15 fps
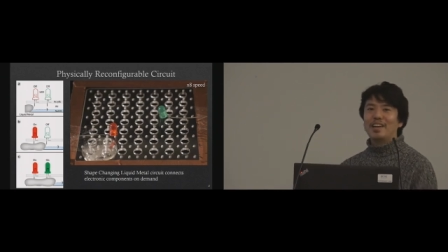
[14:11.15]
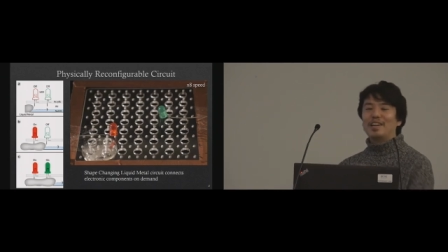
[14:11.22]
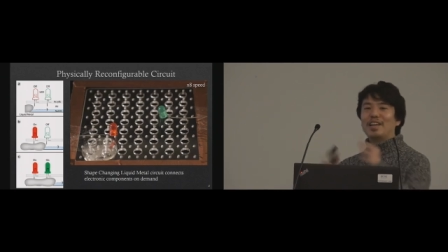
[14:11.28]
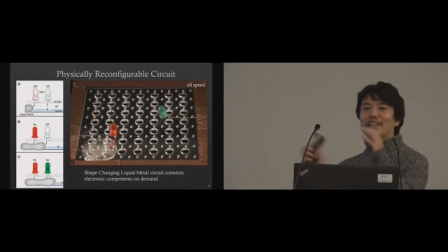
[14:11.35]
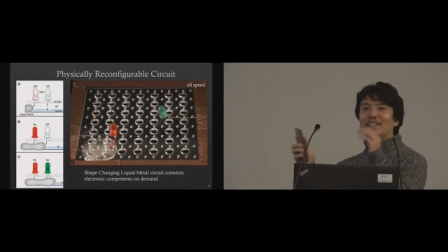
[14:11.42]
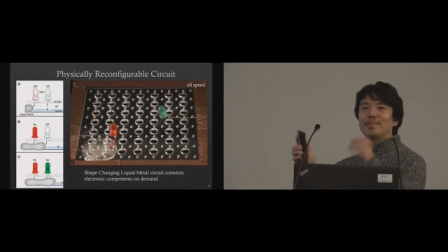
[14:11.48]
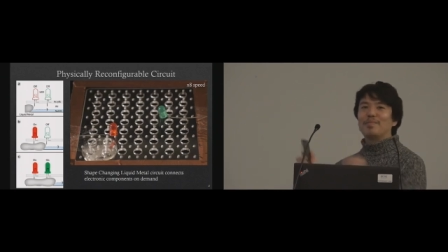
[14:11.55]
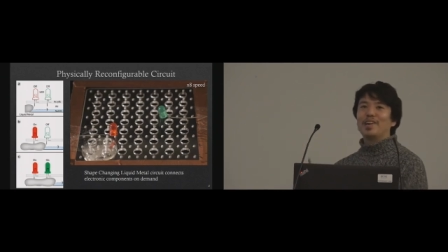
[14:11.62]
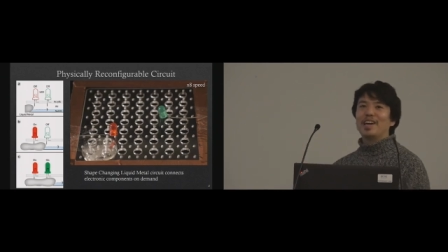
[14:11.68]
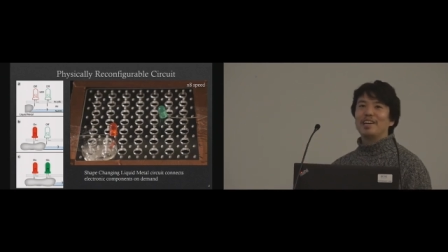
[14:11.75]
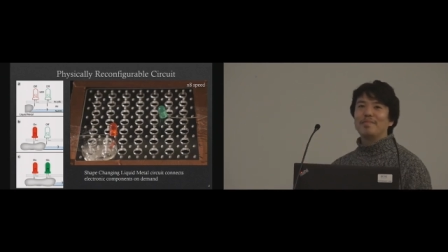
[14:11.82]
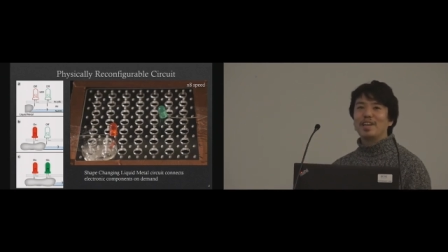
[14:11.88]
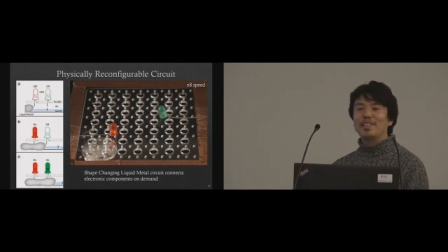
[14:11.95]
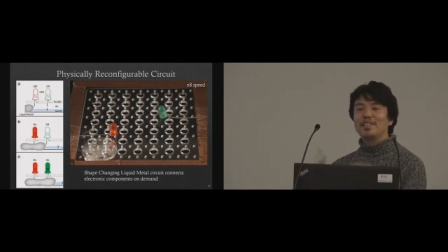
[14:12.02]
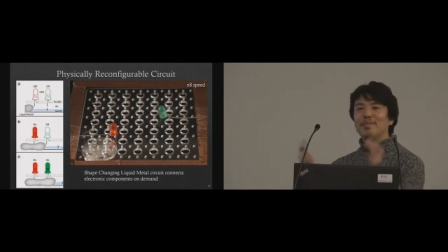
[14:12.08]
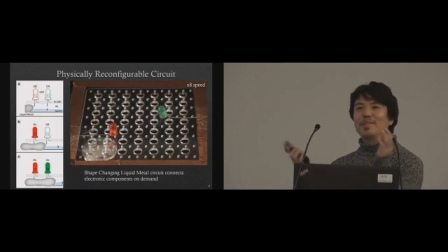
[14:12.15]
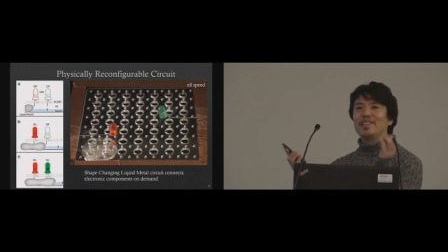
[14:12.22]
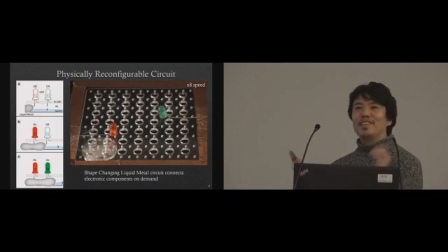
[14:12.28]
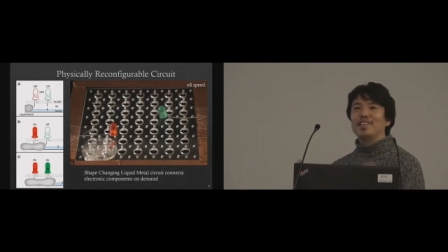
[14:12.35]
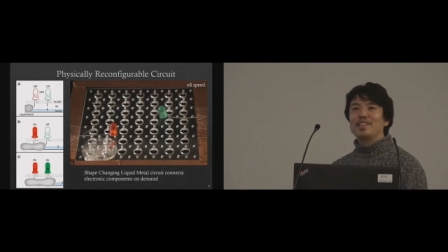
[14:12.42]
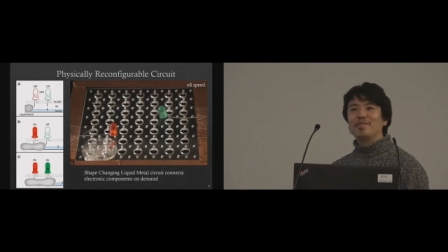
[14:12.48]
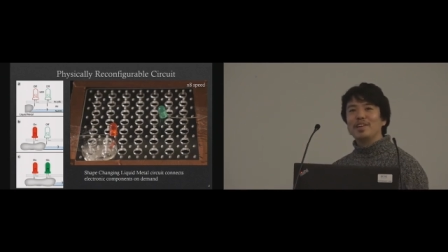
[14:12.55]
Let's buy by
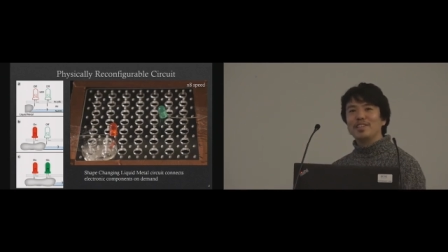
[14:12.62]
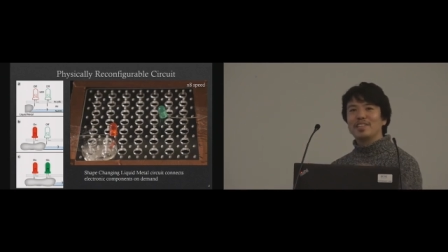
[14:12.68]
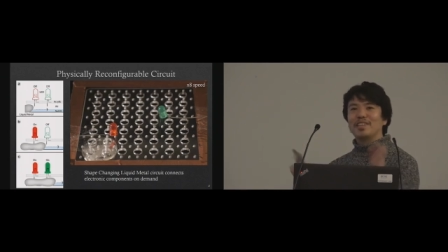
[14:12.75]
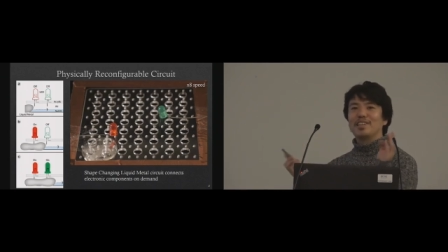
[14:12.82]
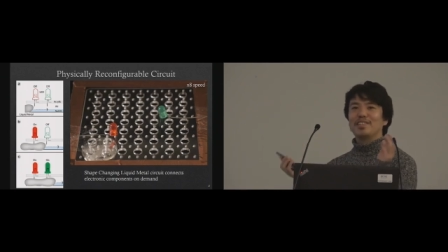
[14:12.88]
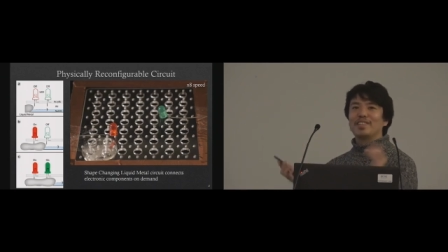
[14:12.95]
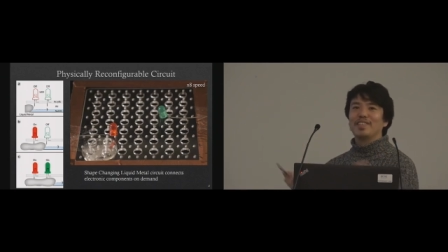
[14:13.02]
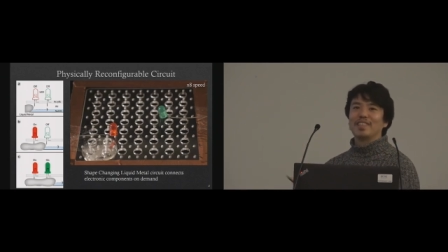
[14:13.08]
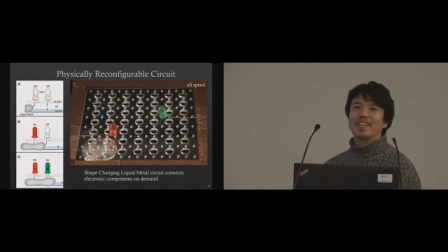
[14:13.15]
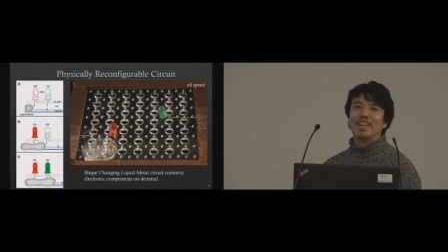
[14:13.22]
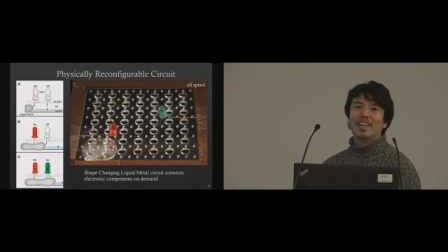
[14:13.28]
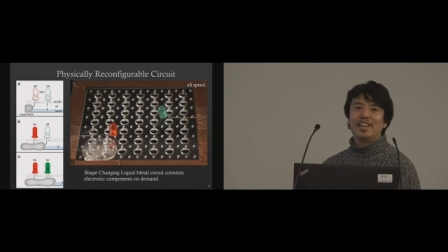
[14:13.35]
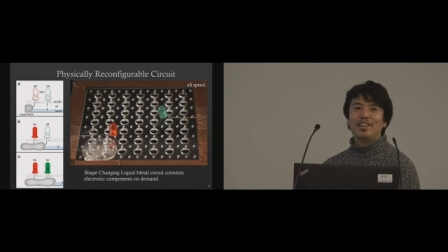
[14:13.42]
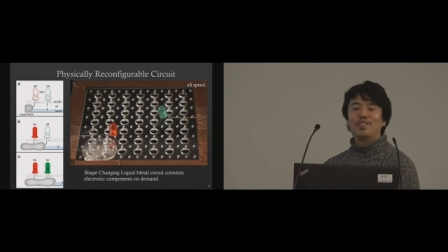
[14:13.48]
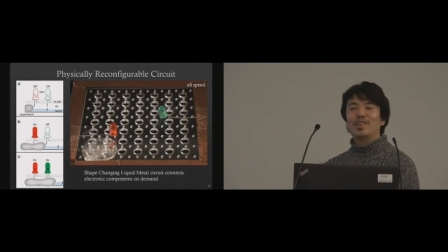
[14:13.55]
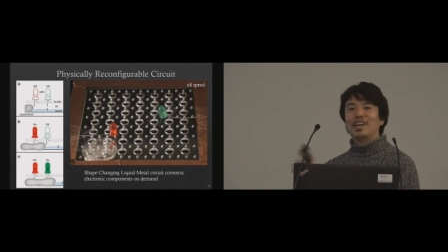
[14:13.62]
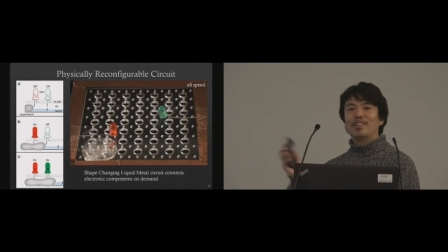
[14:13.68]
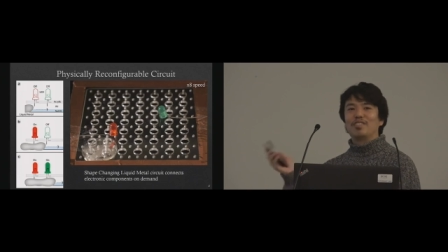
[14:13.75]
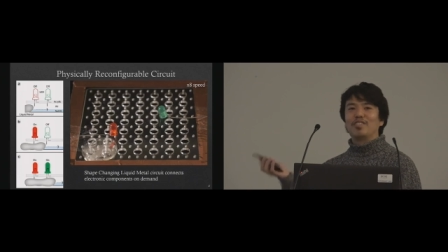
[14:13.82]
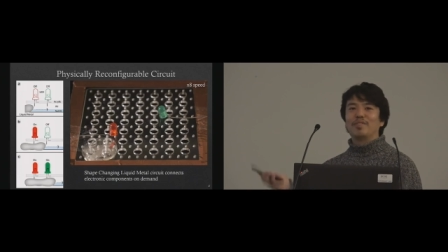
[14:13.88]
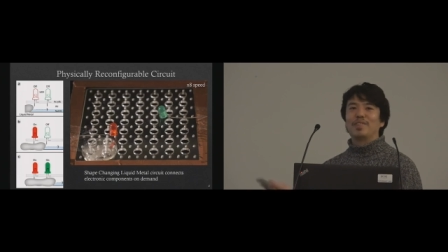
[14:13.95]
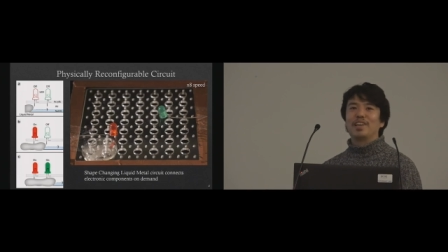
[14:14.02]
spending the 1,000. You don't
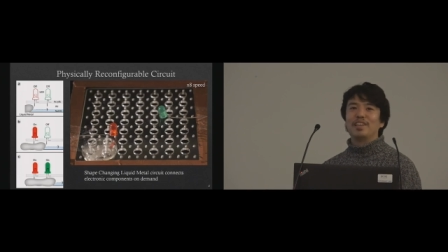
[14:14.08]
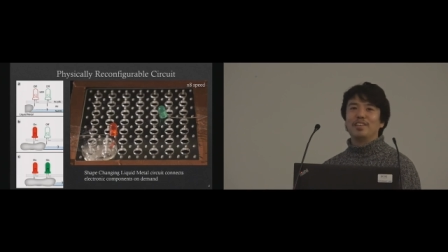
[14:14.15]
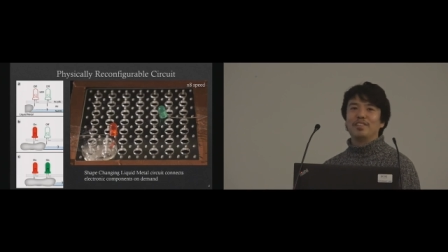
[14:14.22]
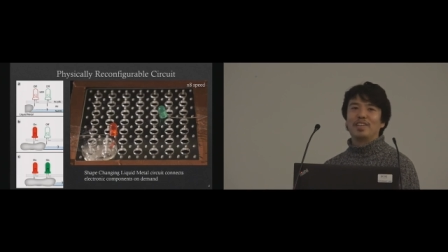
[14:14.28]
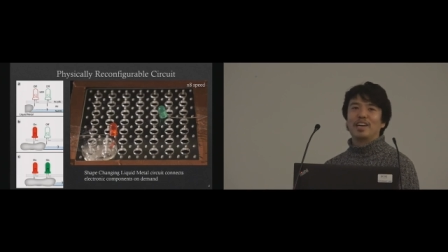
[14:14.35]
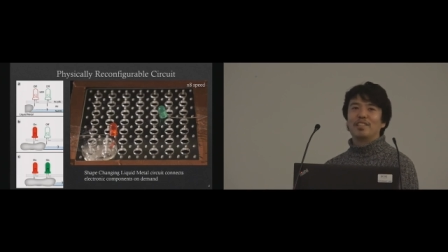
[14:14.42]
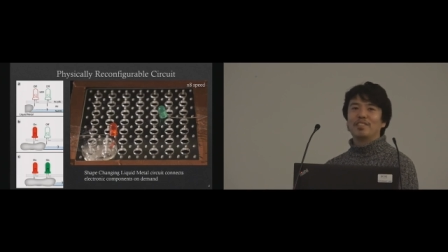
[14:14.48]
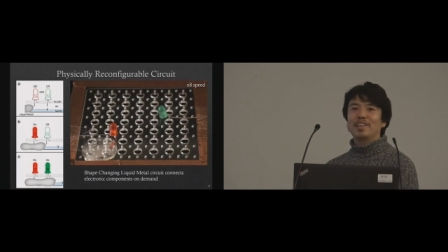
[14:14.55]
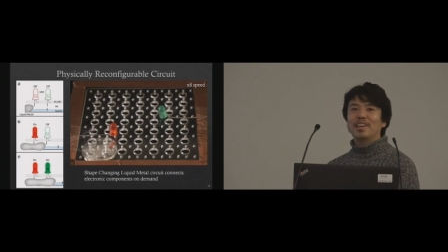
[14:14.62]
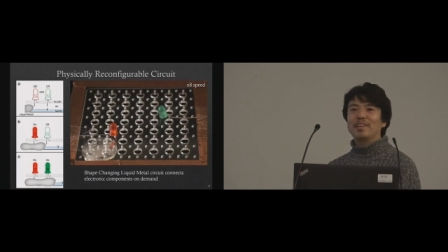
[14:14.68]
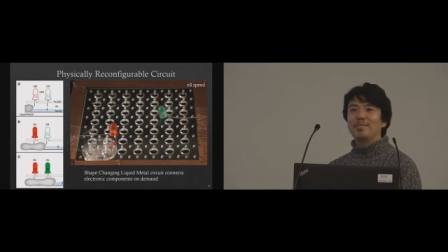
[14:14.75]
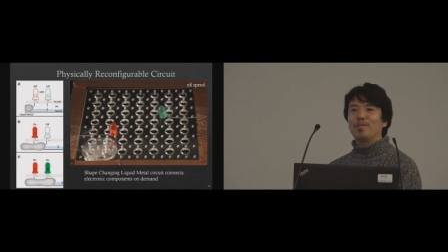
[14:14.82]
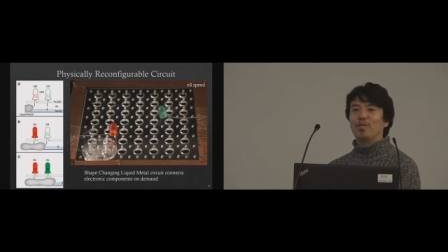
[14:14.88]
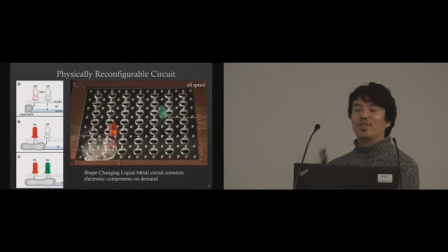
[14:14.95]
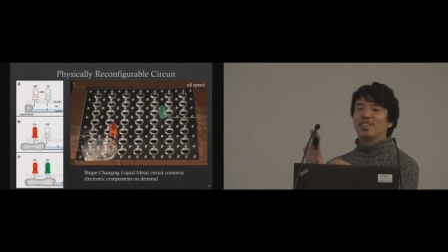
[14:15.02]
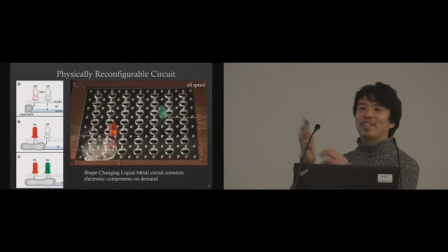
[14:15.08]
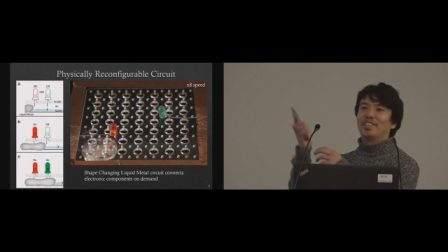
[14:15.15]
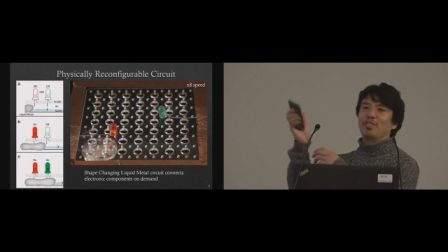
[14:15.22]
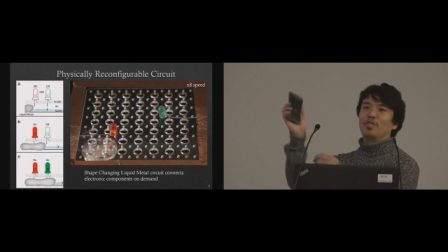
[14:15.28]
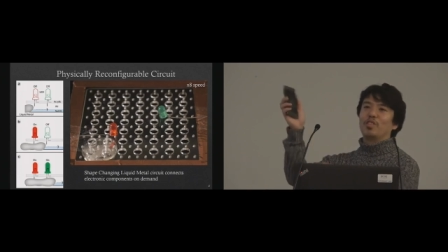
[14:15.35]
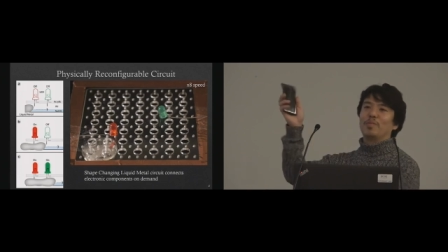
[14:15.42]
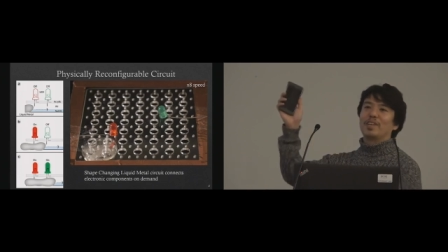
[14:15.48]
have to buy new hardware because
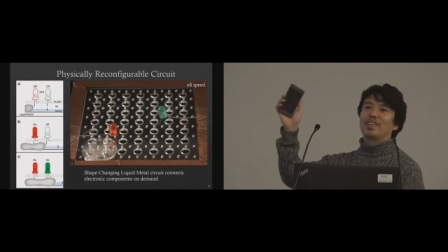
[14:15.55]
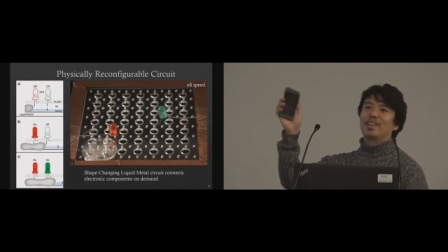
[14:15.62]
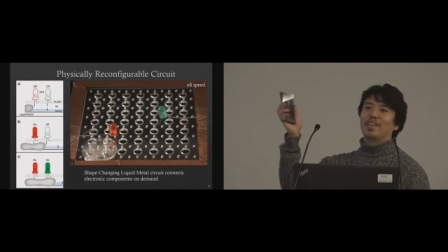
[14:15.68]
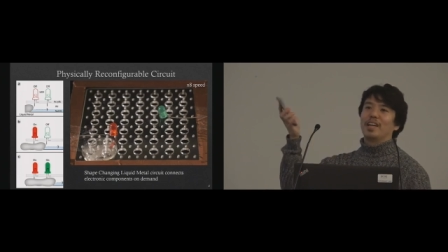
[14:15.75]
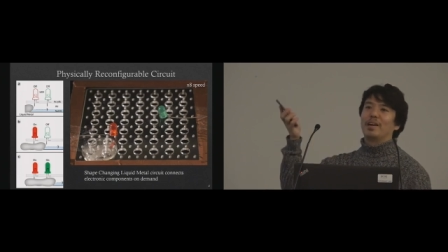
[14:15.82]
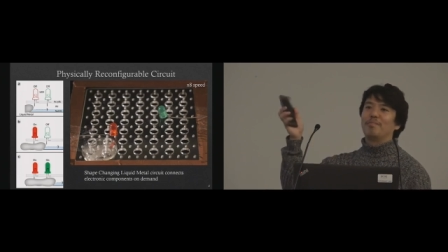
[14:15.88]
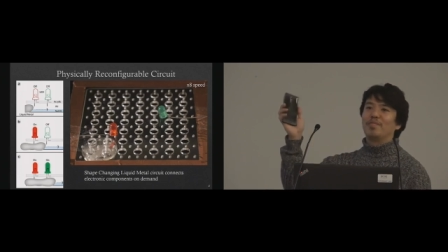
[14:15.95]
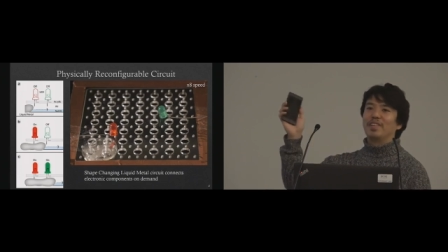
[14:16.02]
it's automatically